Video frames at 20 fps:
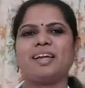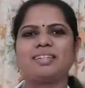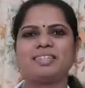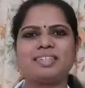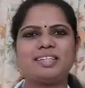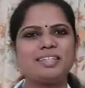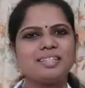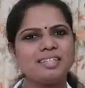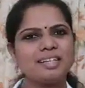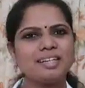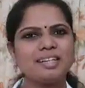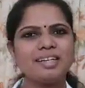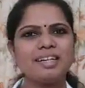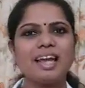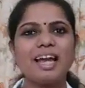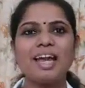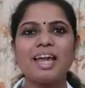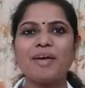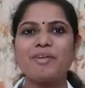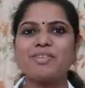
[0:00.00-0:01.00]
See, children,
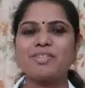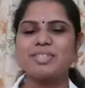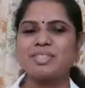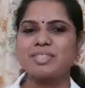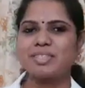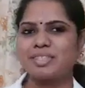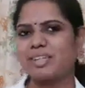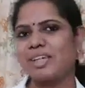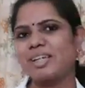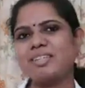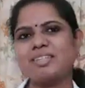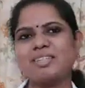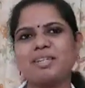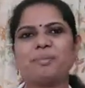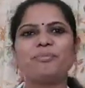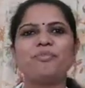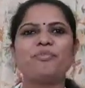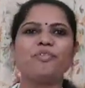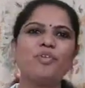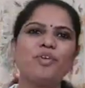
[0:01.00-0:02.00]
I have stressed
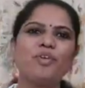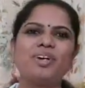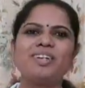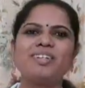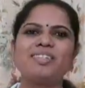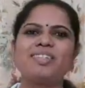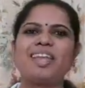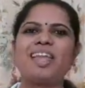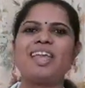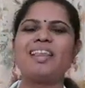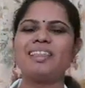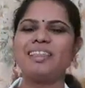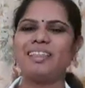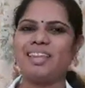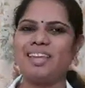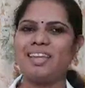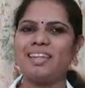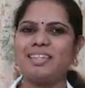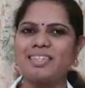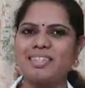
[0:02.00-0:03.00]
some words in
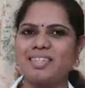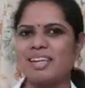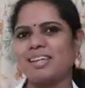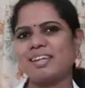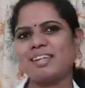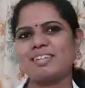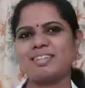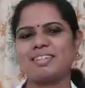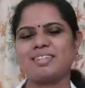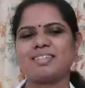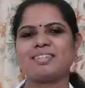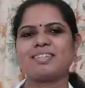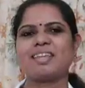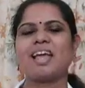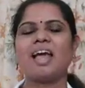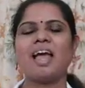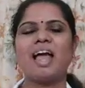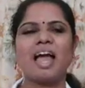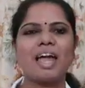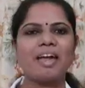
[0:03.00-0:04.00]
these sentences.
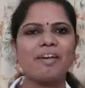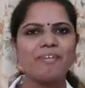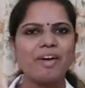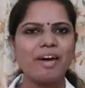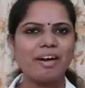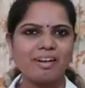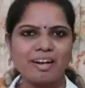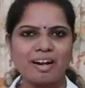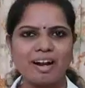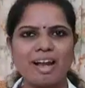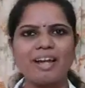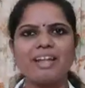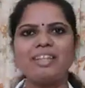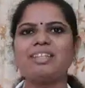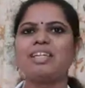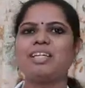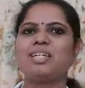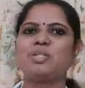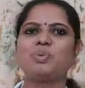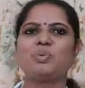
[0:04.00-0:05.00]
I have
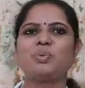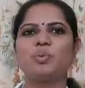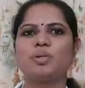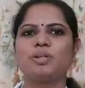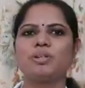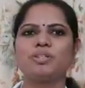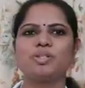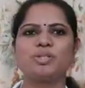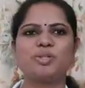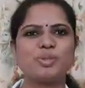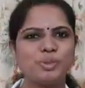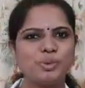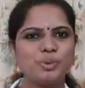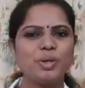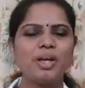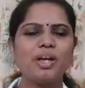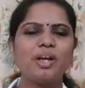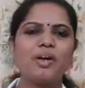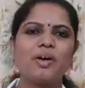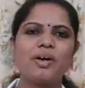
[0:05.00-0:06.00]
underlined these words
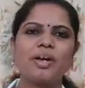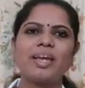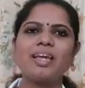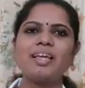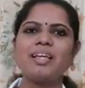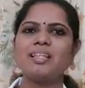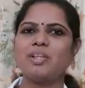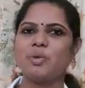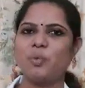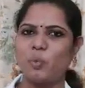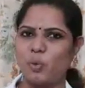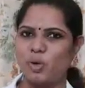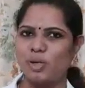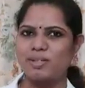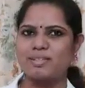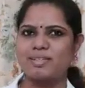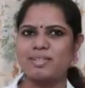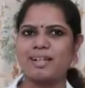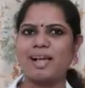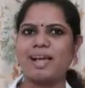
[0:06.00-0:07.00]
too. Okay. The
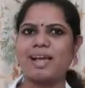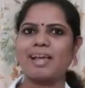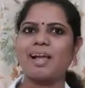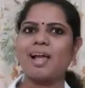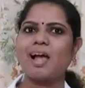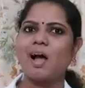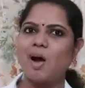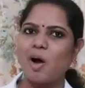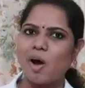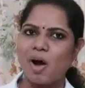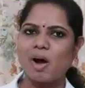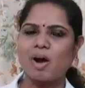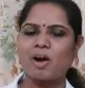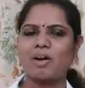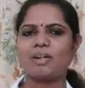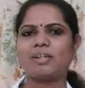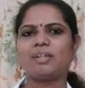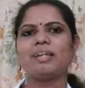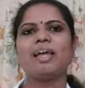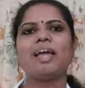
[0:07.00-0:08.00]
words like
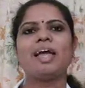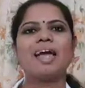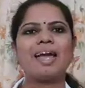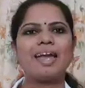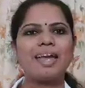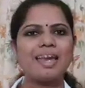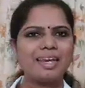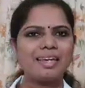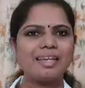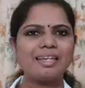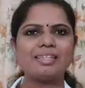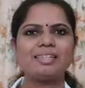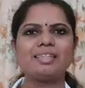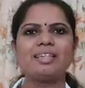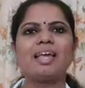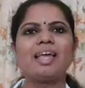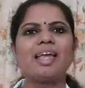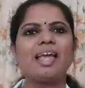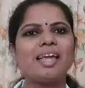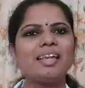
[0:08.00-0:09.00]
on,
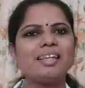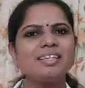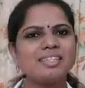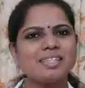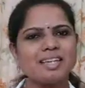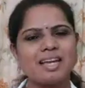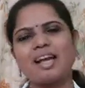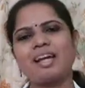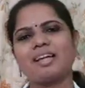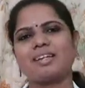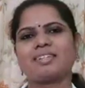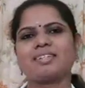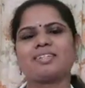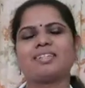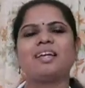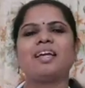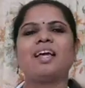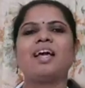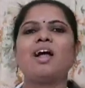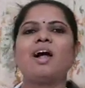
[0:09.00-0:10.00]
in and at.
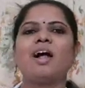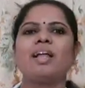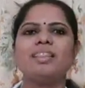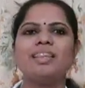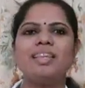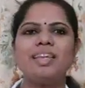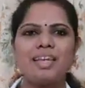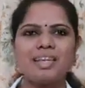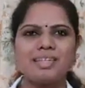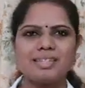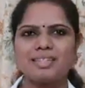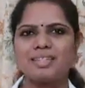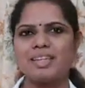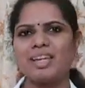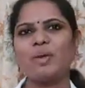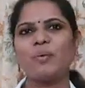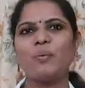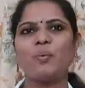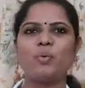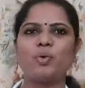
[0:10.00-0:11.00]
These
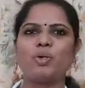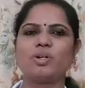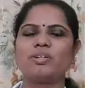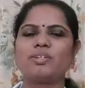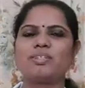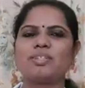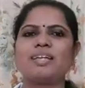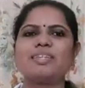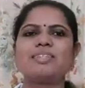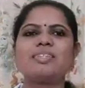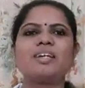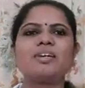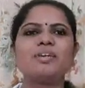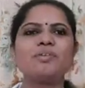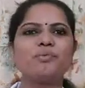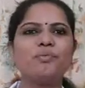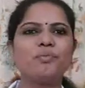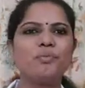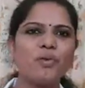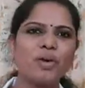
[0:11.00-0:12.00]
3 words have
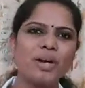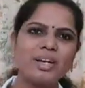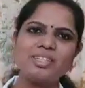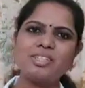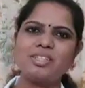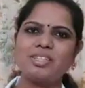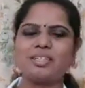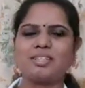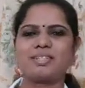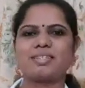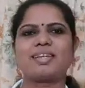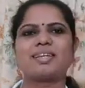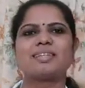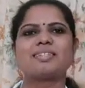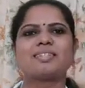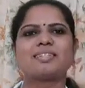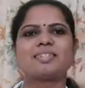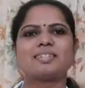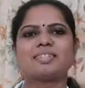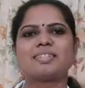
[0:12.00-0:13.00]
certain functions, have
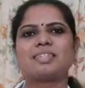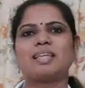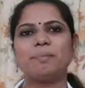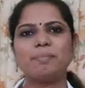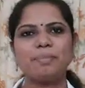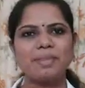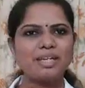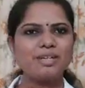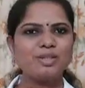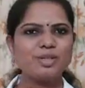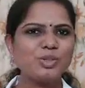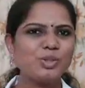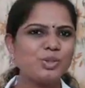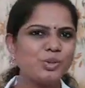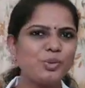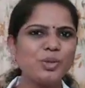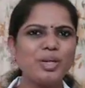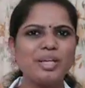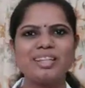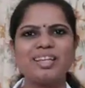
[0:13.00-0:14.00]
something to
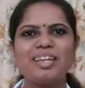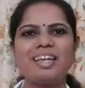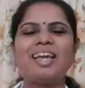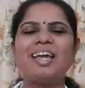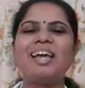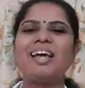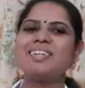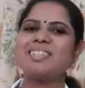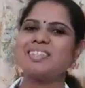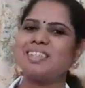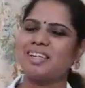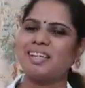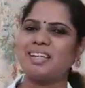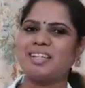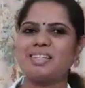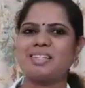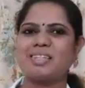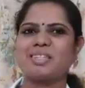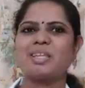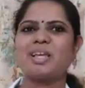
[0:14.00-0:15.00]
do in the
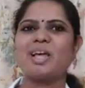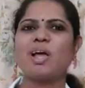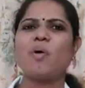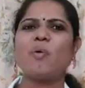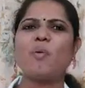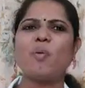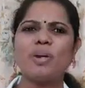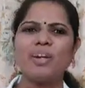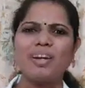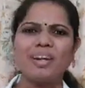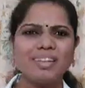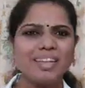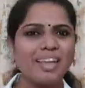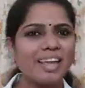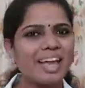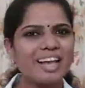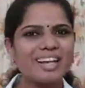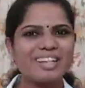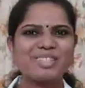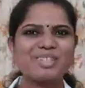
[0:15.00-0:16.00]
sentences. What are they
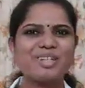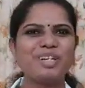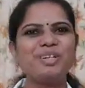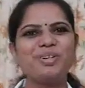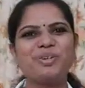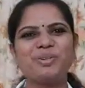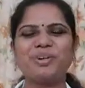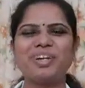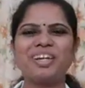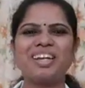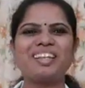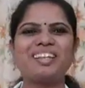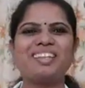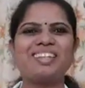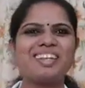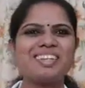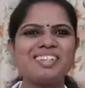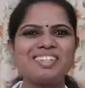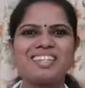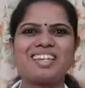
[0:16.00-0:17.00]
actually doing in
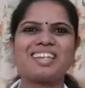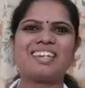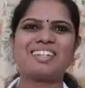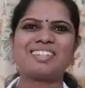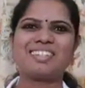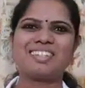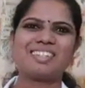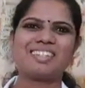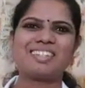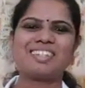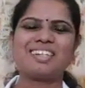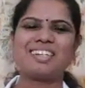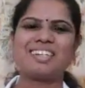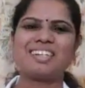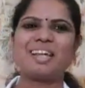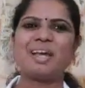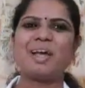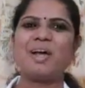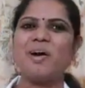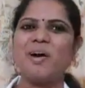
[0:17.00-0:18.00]
these sentences,
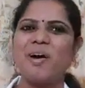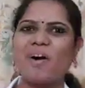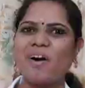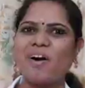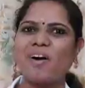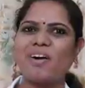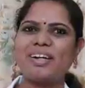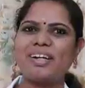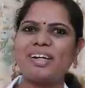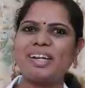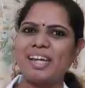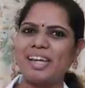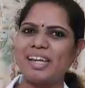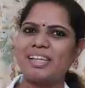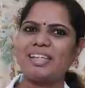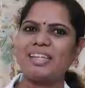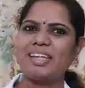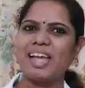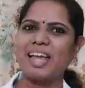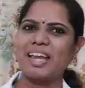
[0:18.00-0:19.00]
children? On,
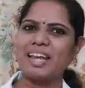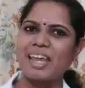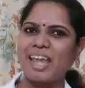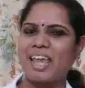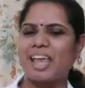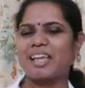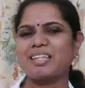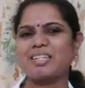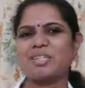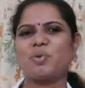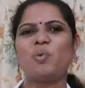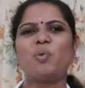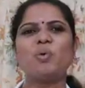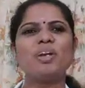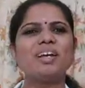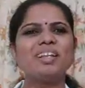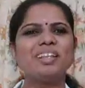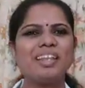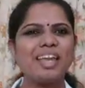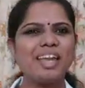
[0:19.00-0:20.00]
in and at. What
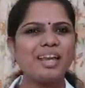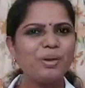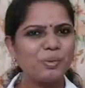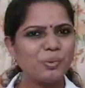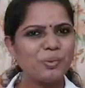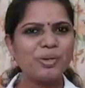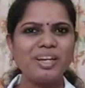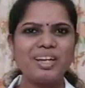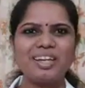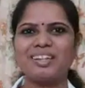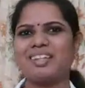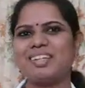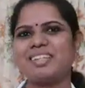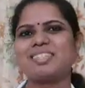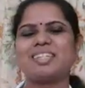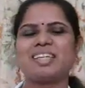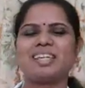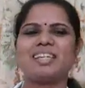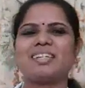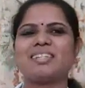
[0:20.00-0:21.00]
are they doing in
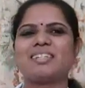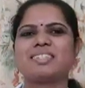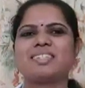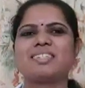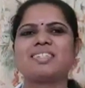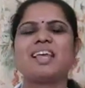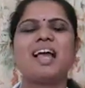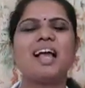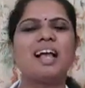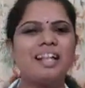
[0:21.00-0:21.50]
these sentences?